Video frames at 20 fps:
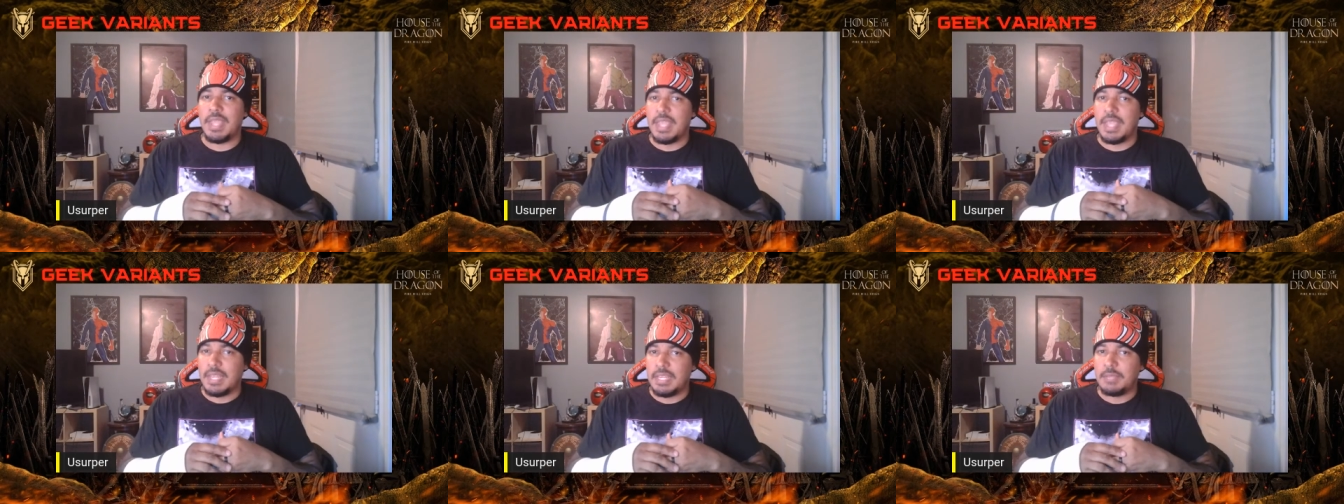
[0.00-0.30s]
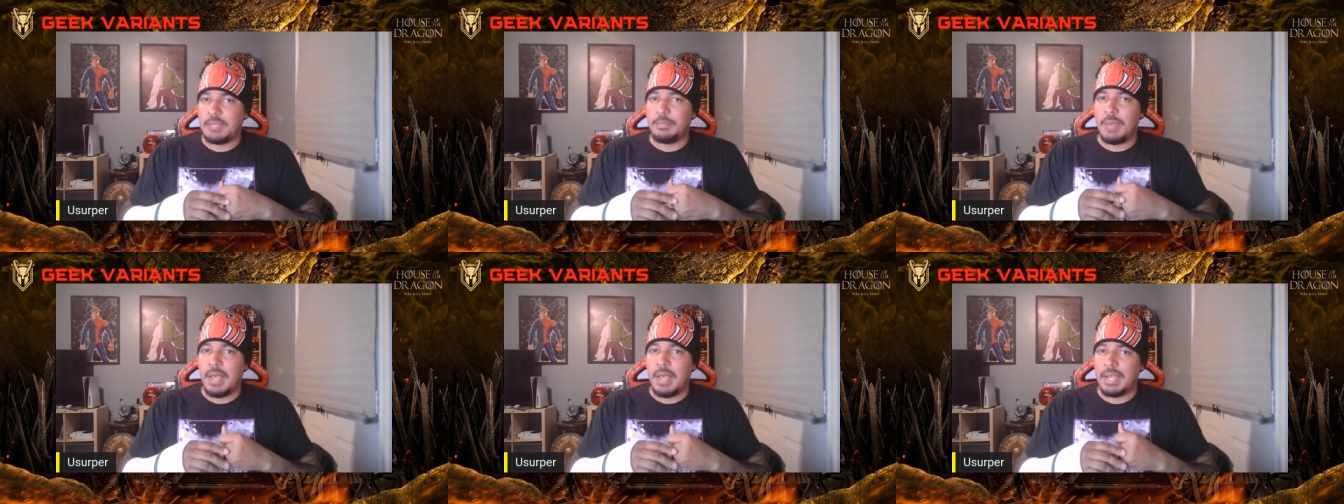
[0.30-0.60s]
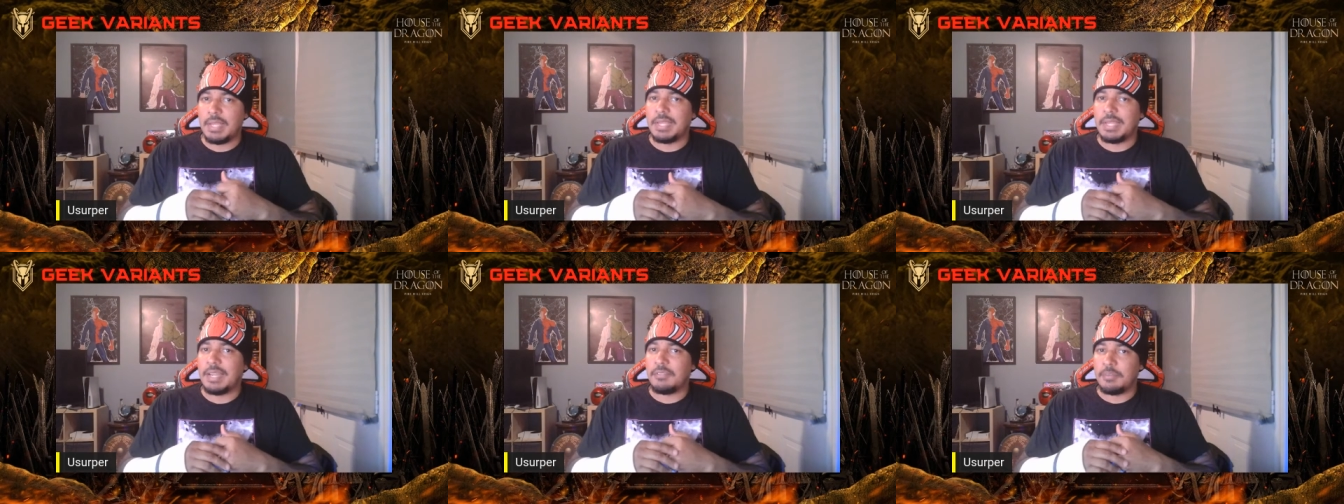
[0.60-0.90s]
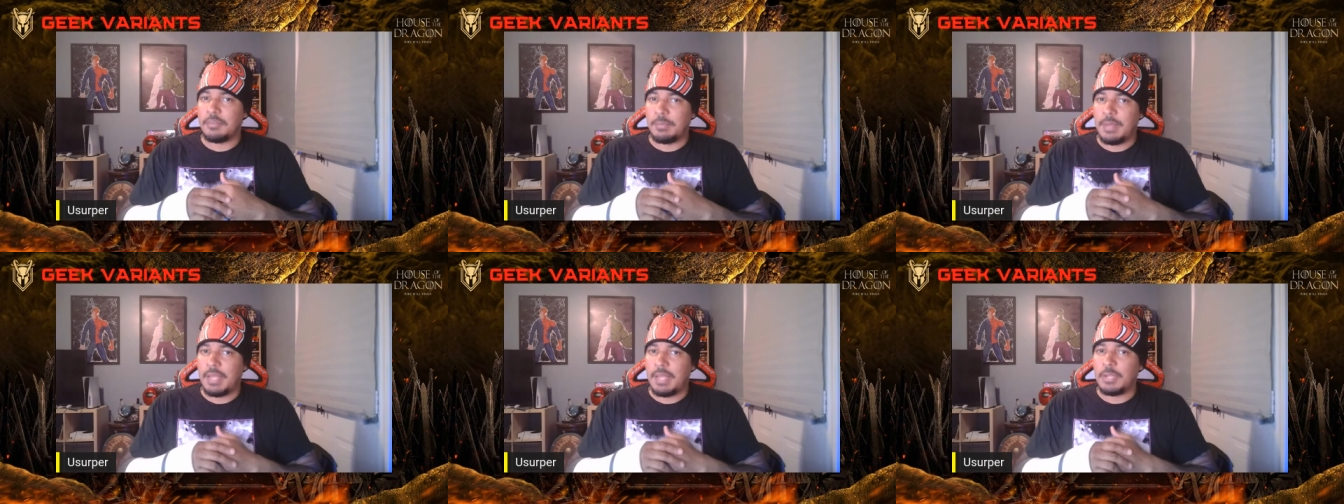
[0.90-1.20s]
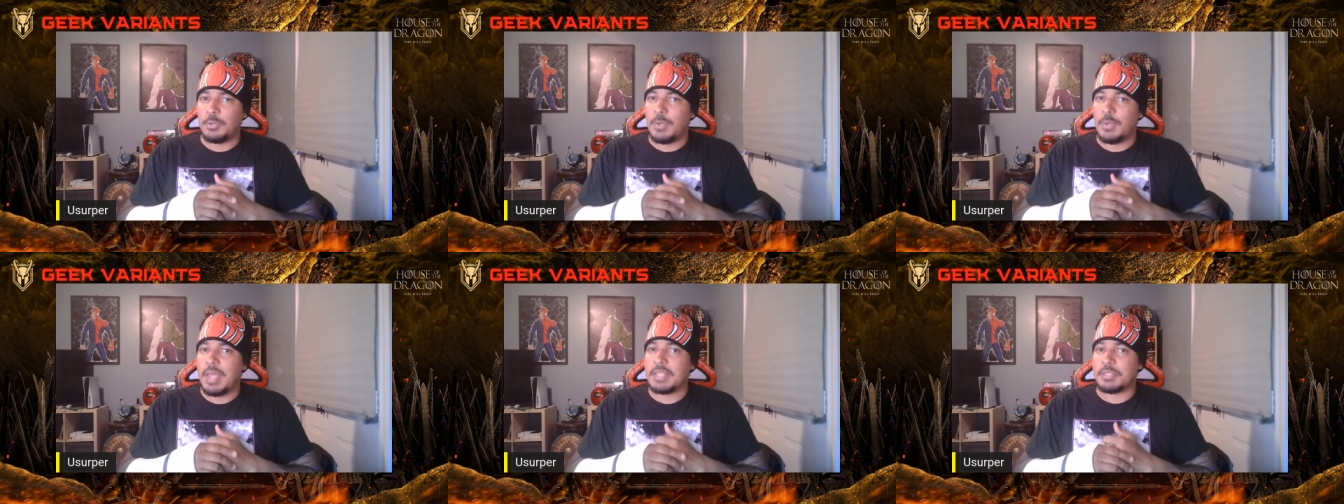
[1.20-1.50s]
Anybody and everybody
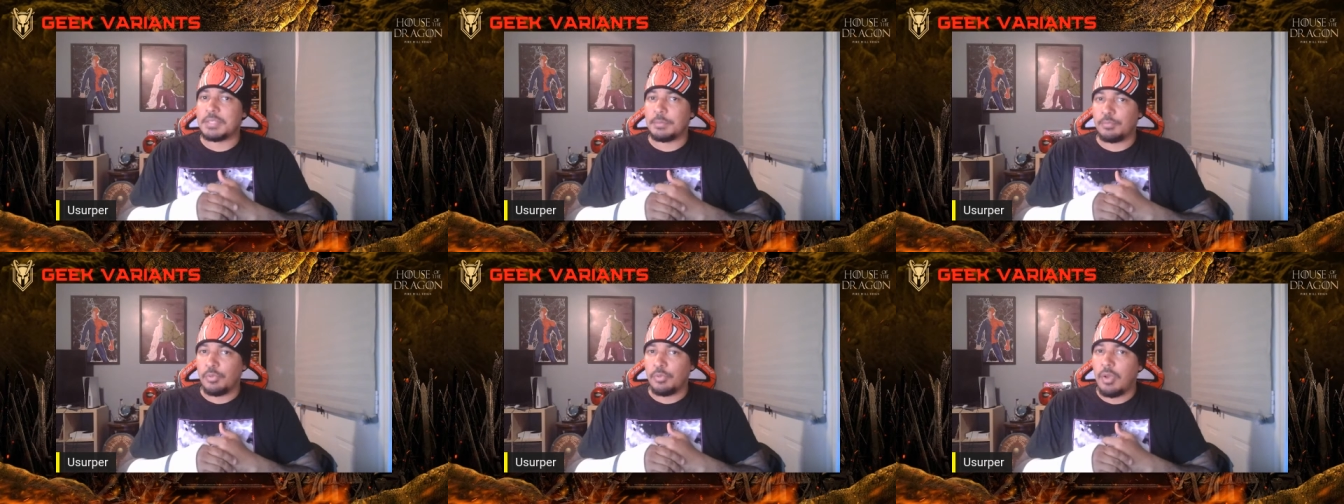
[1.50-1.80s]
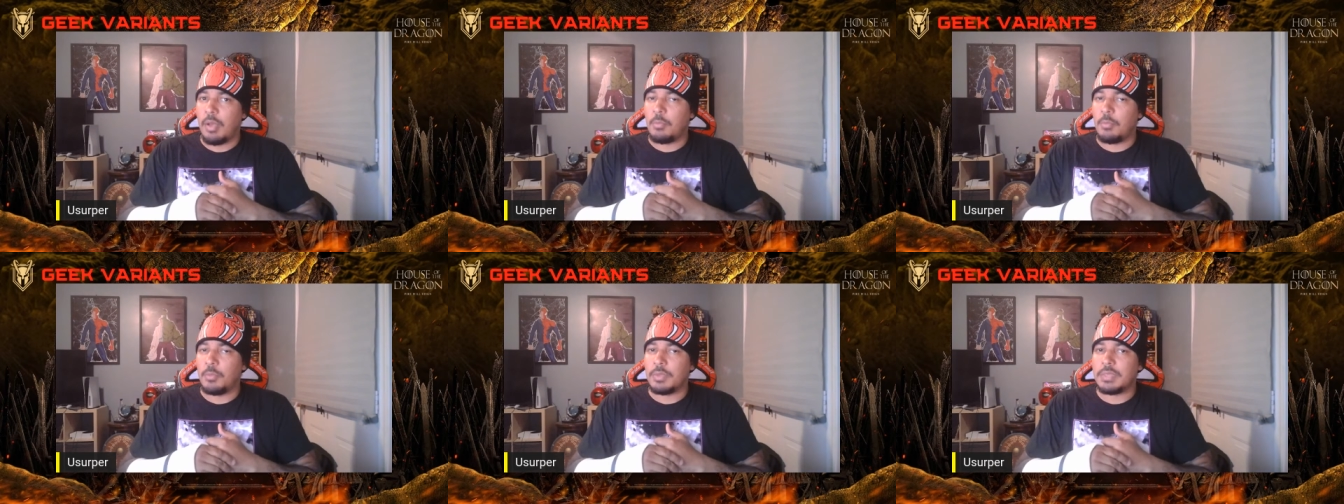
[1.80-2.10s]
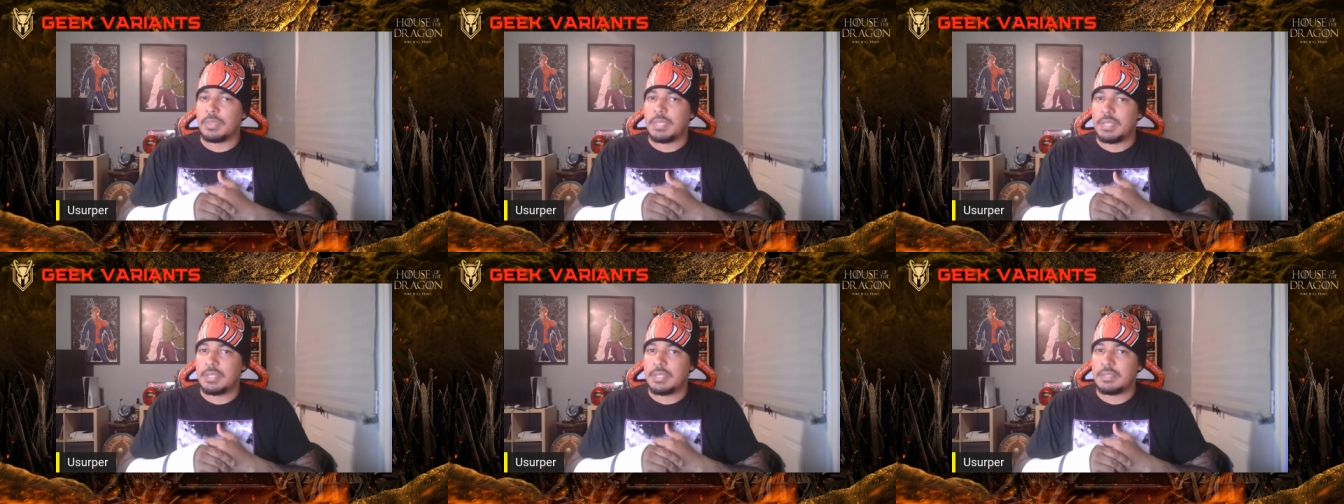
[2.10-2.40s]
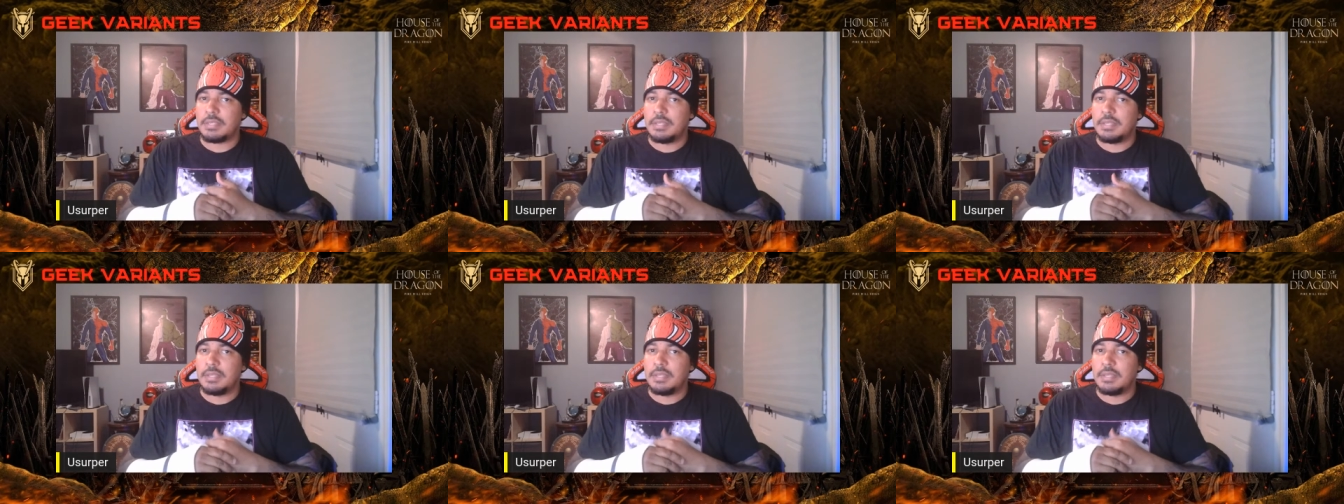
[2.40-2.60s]
who has a problem with this